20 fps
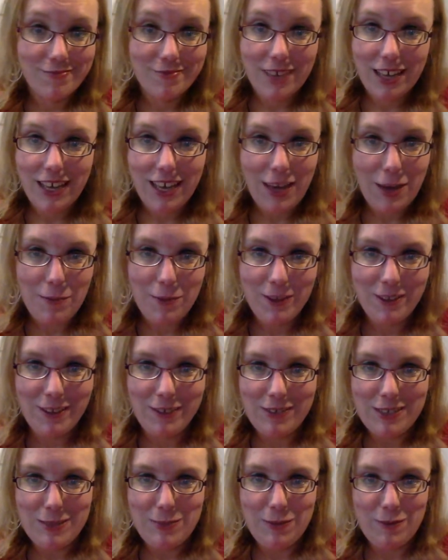I can't
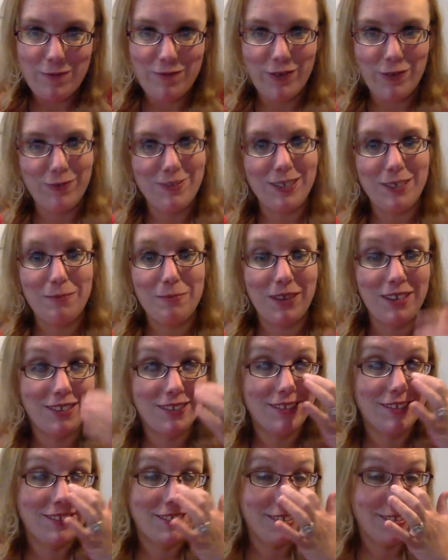believe it's been 15
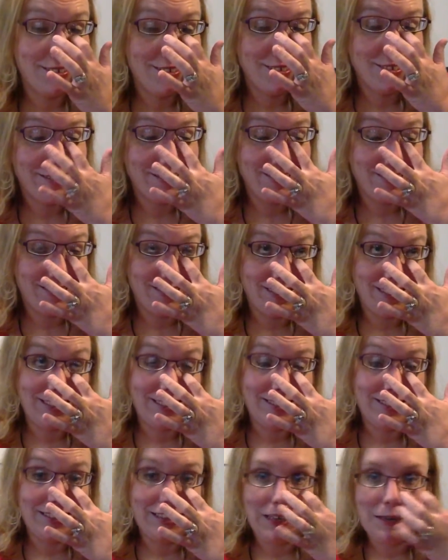months. That's just an
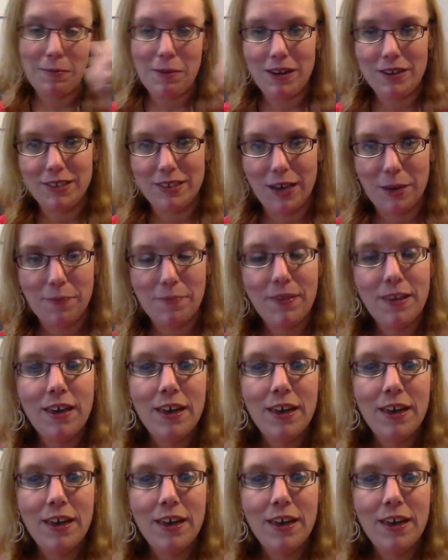insane amount of time.